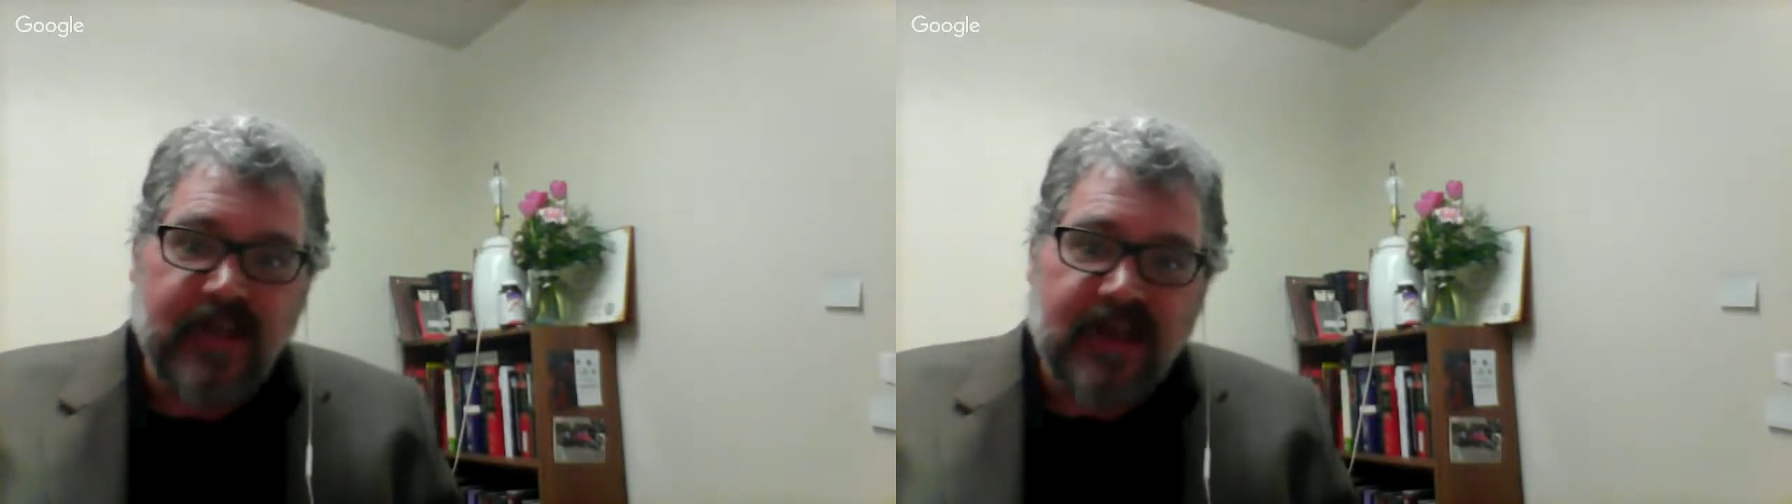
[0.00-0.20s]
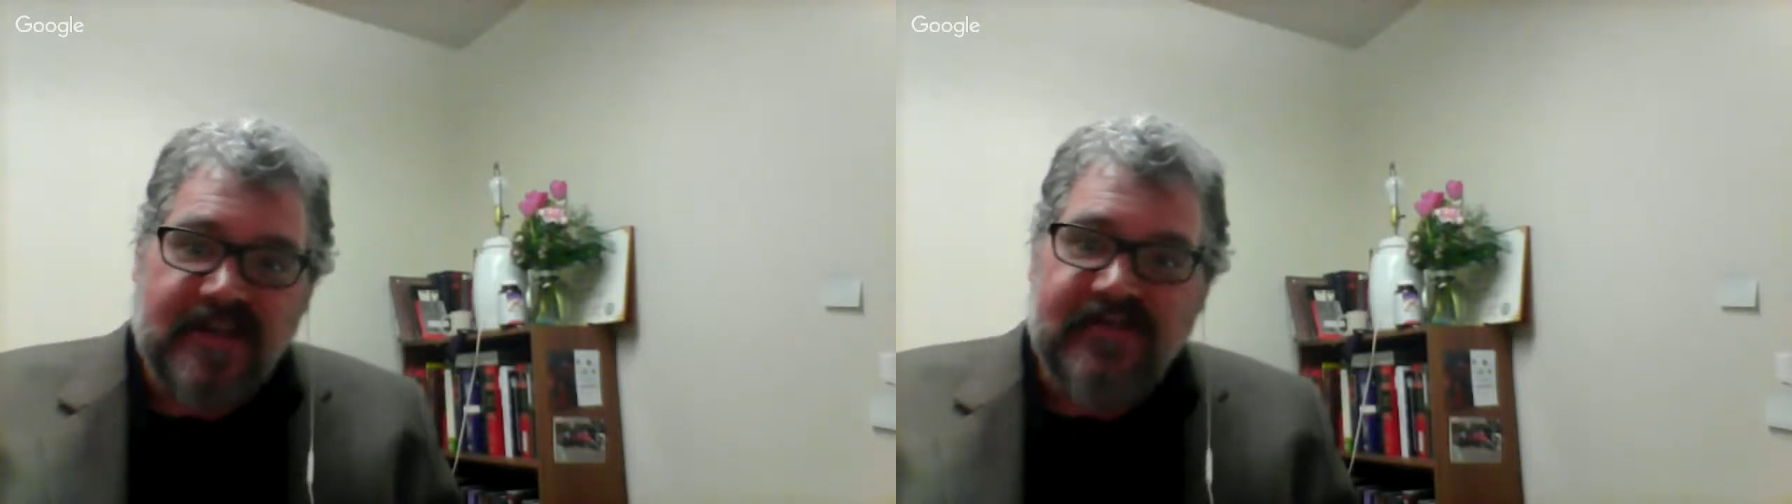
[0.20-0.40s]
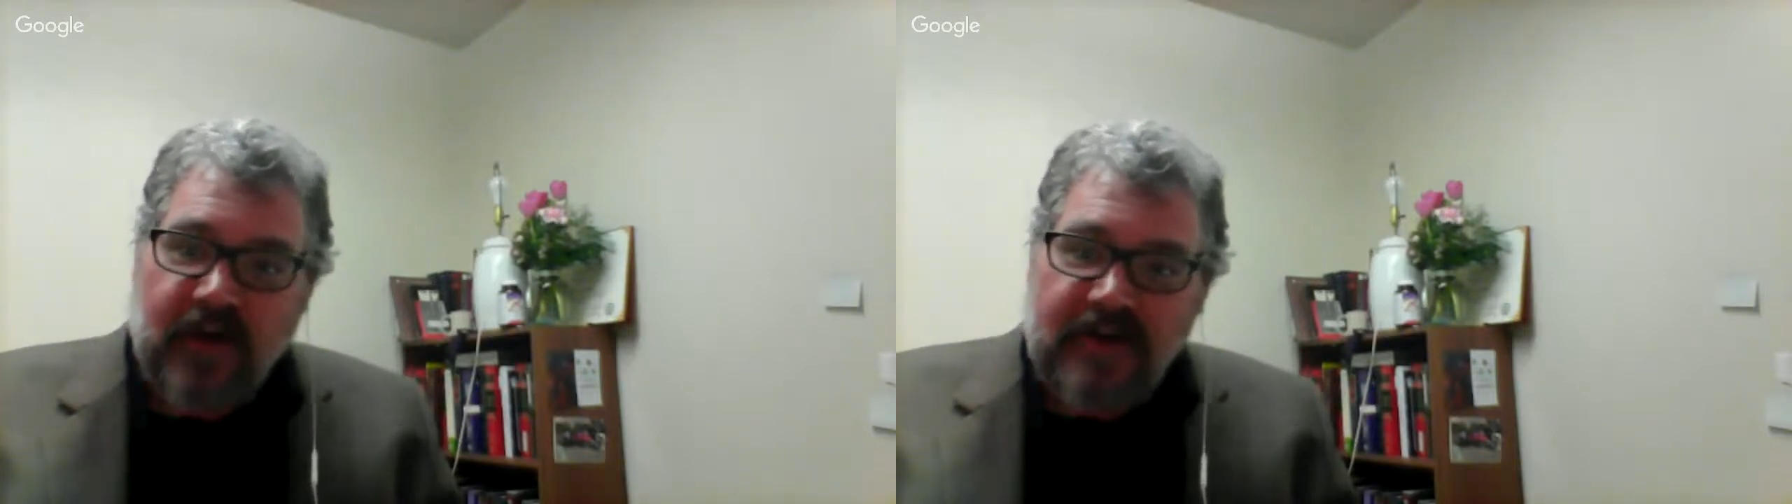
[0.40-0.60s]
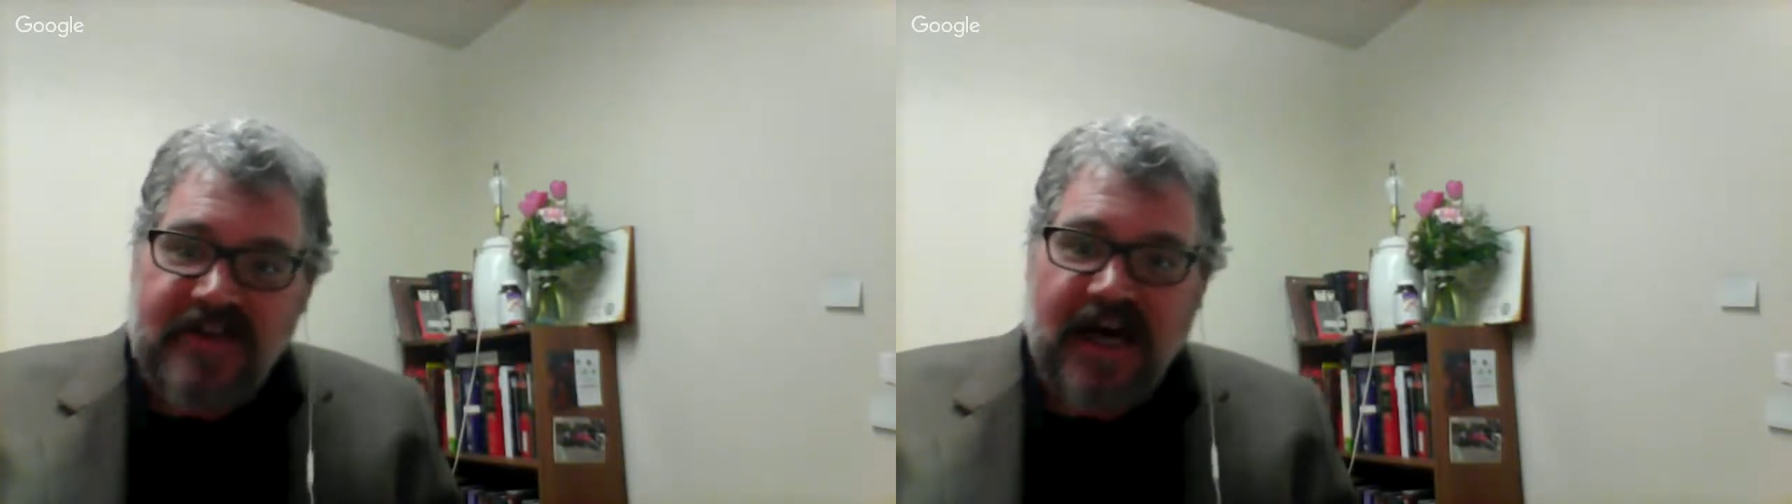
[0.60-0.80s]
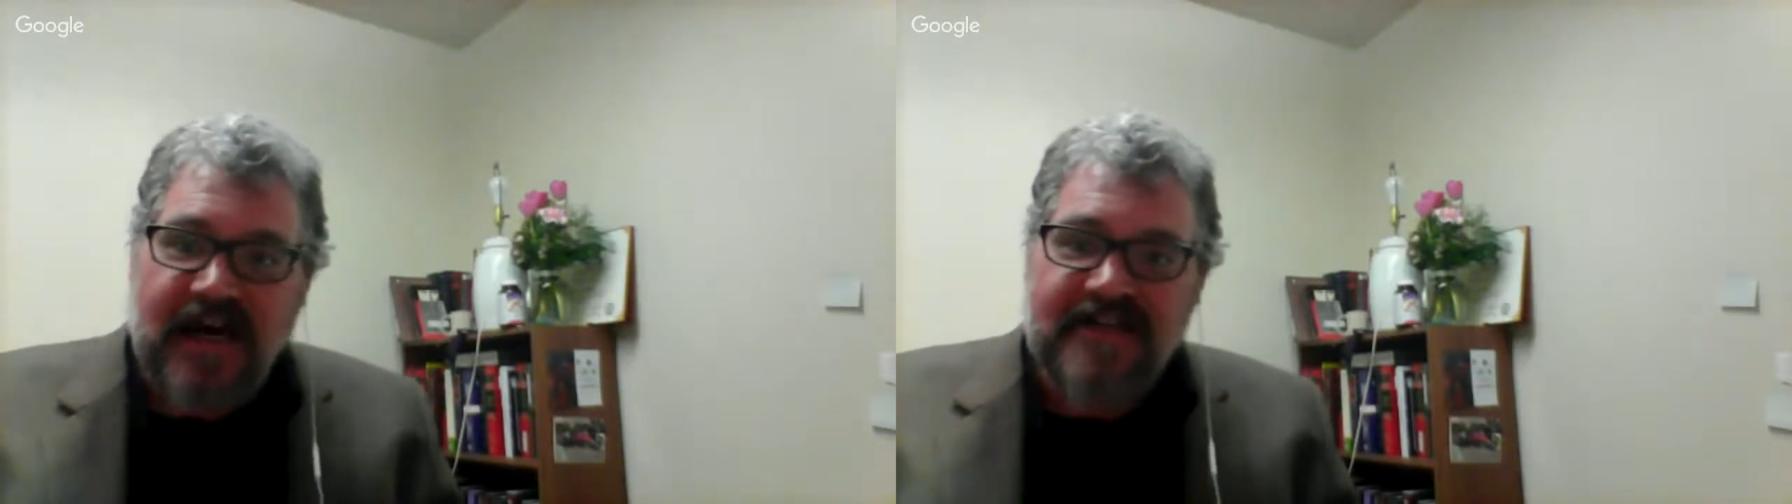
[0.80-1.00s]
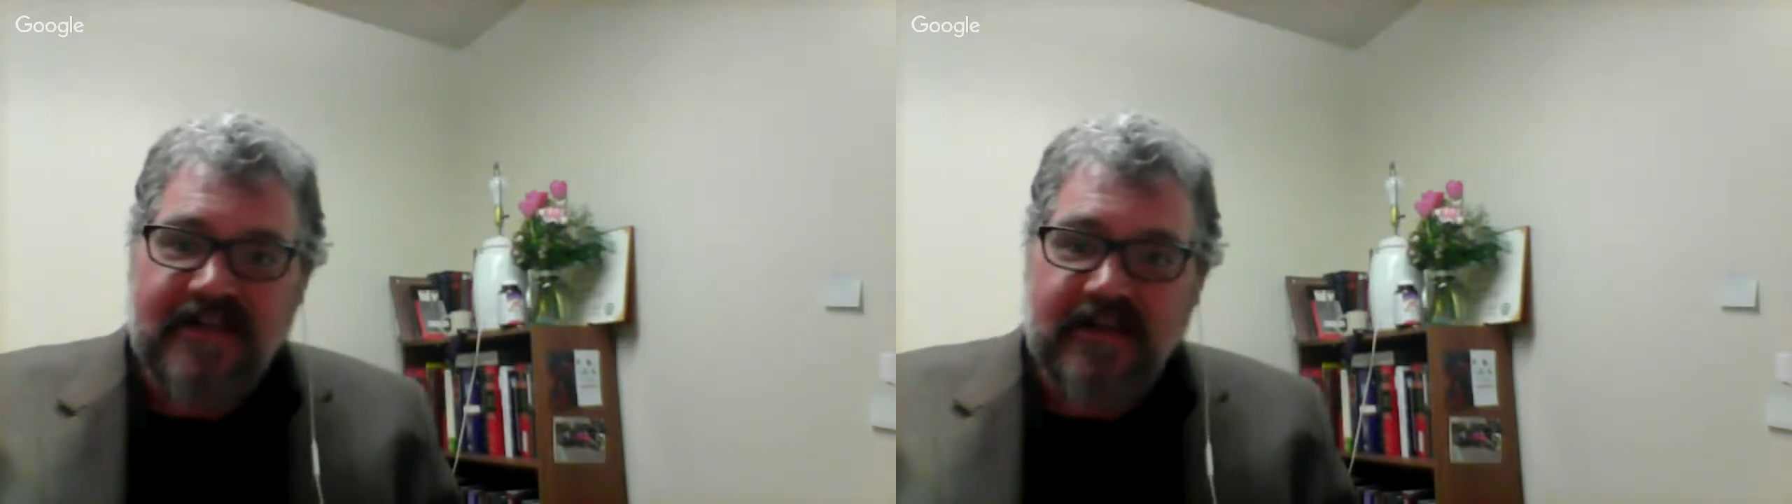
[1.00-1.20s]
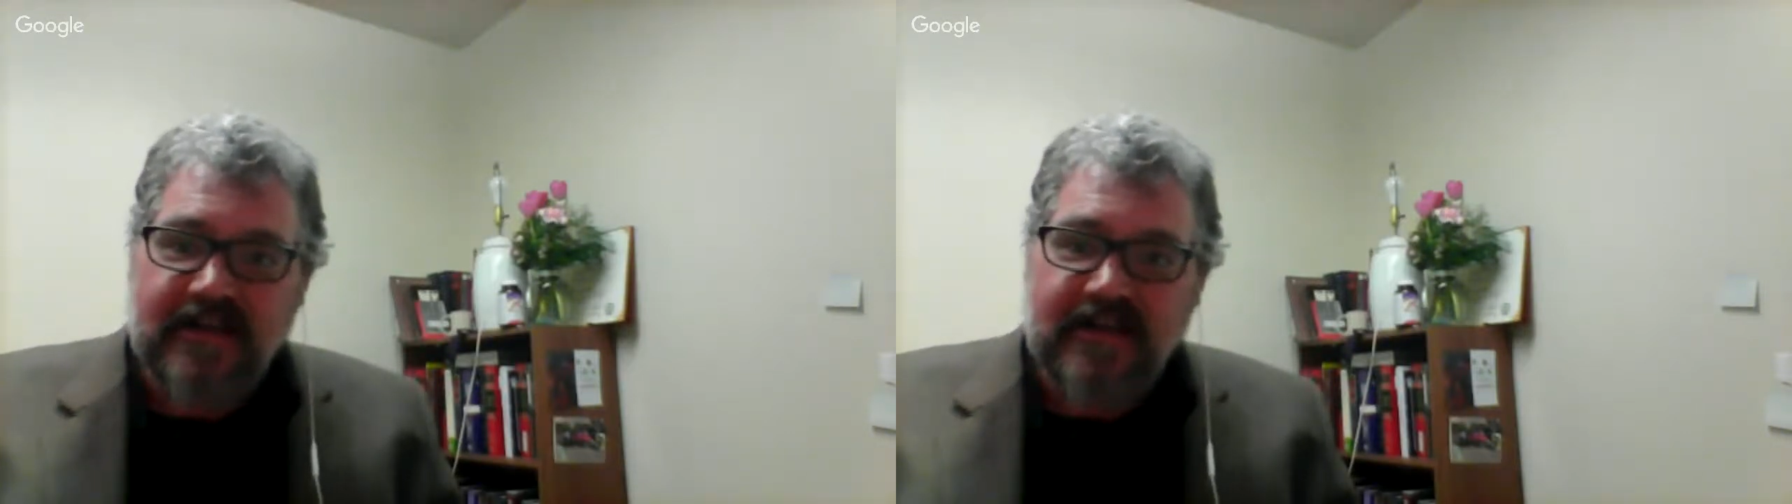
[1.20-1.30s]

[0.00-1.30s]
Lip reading: As far as Iceland,